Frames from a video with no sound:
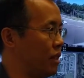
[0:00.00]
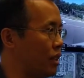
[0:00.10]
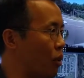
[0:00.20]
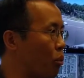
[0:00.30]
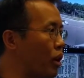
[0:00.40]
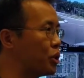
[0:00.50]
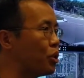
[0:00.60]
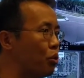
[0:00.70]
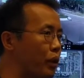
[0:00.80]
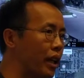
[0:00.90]
These are
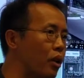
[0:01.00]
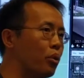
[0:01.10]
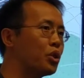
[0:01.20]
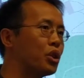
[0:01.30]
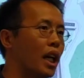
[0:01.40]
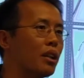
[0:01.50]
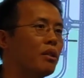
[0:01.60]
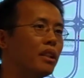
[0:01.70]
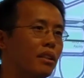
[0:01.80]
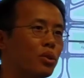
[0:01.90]
virtual vehicles
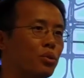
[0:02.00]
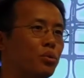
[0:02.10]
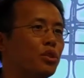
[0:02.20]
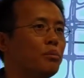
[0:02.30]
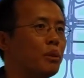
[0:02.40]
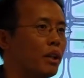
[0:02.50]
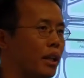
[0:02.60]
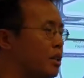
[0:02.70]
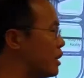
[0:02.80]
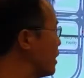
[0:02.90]
generated through
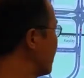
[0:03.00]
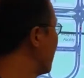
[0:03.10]
simulation.